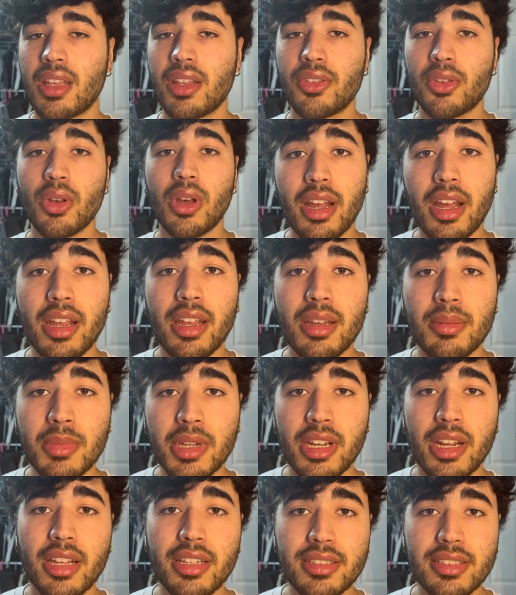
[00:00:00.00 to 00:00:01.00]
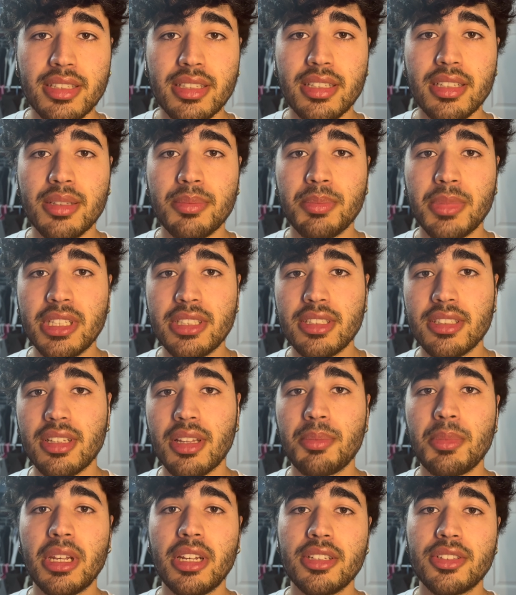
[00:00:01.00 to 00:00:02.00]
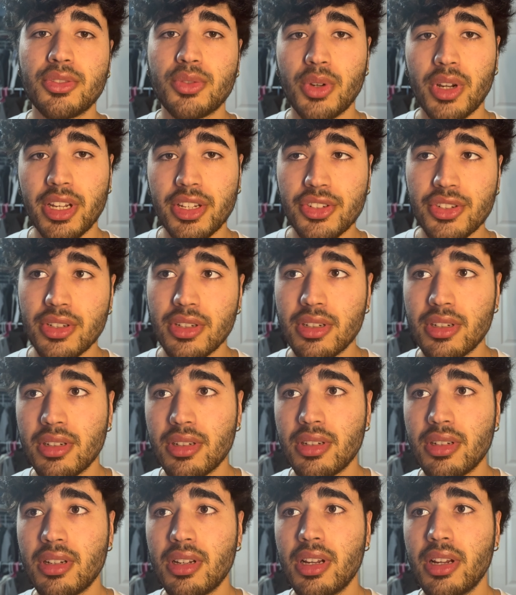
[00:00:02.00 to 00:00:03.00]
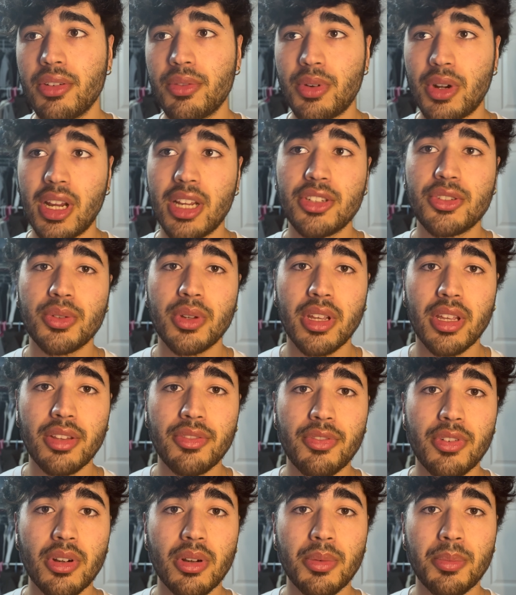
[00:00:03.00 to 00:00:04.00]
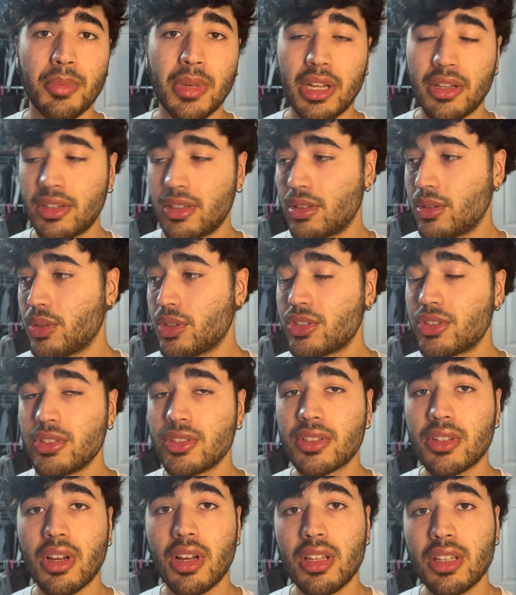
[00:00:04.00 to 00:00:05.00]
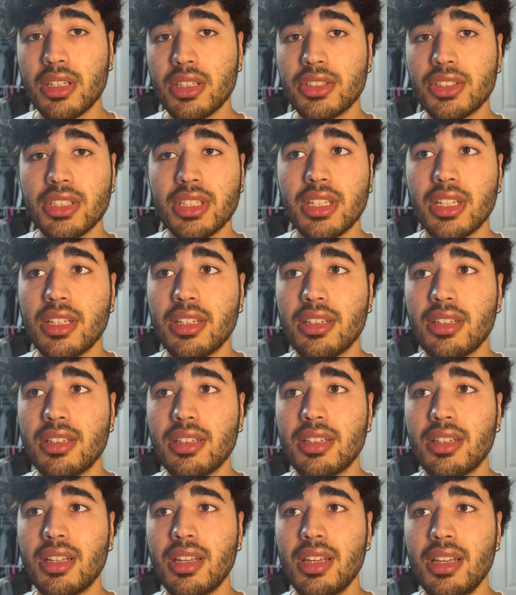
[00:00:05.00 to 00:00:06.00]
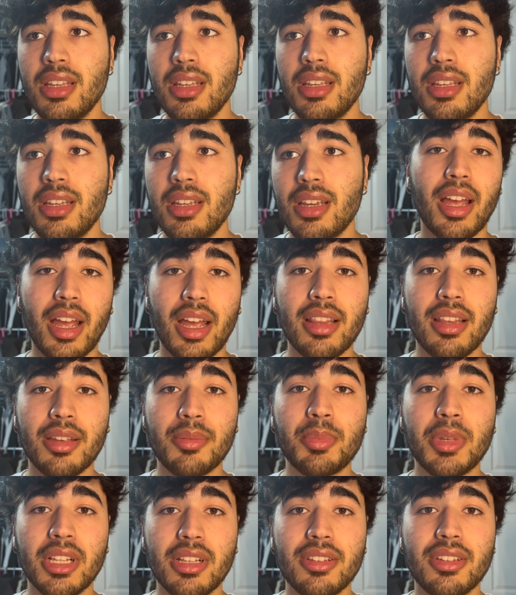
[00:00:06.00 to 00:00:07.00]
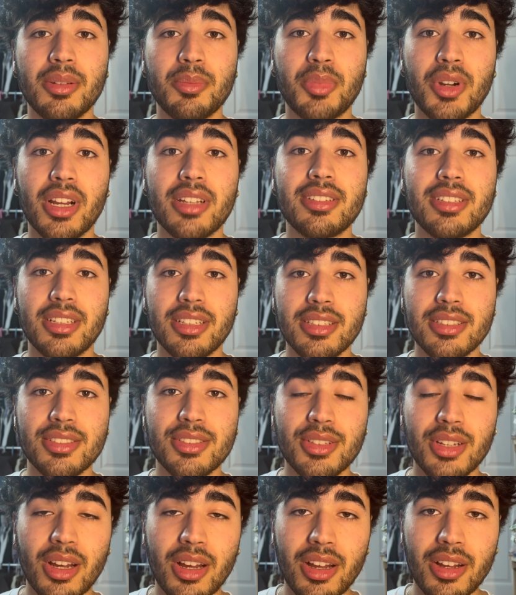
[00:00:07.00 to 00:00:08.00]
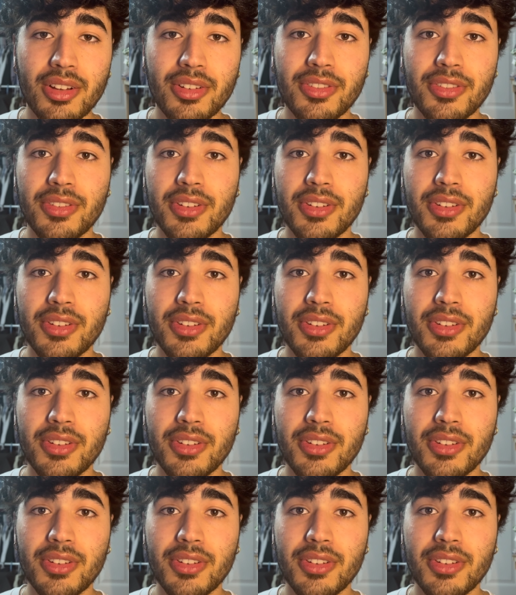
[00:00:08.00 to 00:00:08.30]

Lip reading: So I am an IT and business administration graduate from Mount Aloysius College, and I like building practical stuff